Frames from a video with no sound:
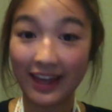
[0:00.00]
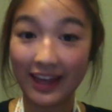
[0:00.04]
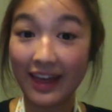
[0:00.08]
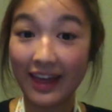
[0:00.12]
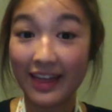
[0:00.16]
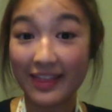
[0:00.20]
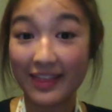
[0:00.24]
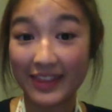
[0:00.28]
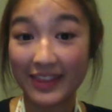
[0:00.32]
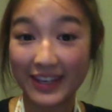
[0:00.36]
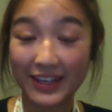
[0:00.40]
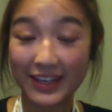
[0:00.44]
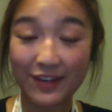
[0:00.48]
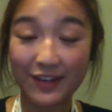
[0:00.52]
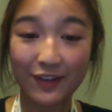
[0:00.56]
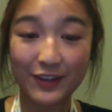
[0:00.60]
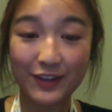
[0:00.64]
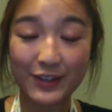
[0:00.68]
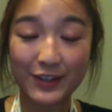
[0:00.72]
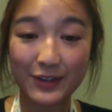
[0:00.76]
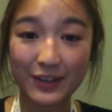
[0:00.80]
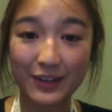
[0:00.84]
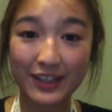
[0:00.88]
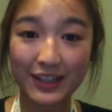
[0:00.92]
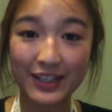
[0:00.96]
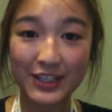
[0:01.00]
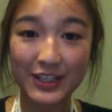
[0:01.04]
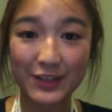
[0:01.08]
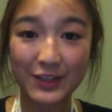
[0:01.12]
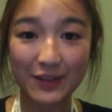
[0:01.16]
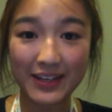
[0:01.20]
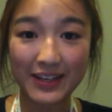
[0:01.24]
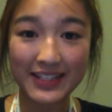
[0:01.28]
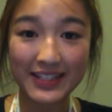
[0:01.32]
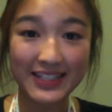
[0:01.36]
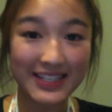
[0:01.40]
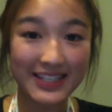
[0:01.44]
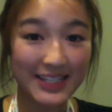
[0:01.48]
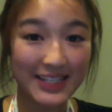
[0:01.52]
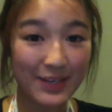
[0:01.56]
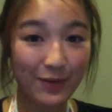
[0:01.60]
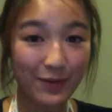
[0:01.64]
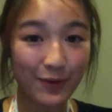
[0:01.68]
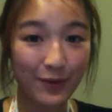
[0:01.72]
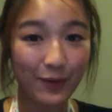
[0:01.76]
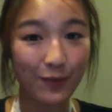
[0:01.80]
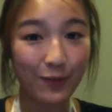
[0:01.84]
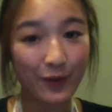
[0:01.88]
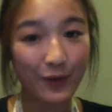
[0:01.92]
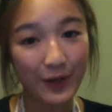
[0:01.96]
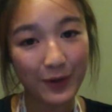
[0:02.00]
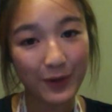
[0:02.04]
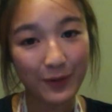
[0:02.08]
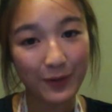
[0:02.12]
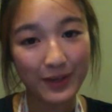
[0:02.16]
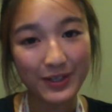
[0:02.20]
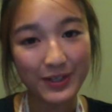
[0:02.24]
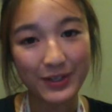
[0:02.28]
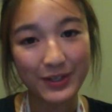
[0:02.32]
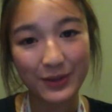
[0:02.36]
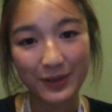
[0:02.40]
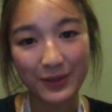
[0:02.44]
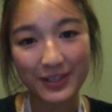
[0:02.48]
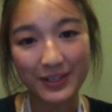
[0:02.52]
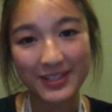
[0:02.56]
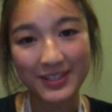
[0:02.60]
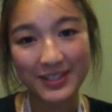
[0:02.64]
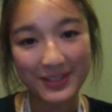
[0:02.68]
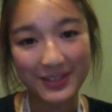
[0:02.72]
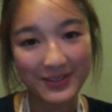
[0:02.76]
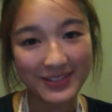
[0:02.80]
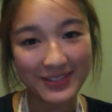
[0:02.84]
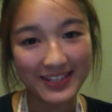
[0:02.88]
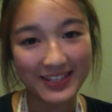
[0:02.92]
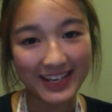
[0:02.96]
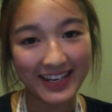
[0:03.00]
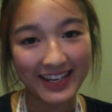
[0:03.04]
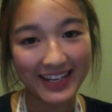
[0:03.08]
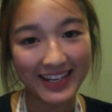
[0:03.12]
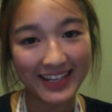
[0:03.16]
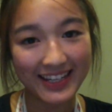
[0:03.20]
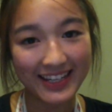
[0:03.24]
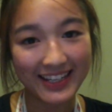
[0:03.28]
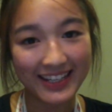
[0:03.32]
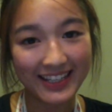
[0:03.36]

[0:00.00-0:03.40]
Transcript: Thank you for tuning into my Disney World 101 Tourist Tuesday.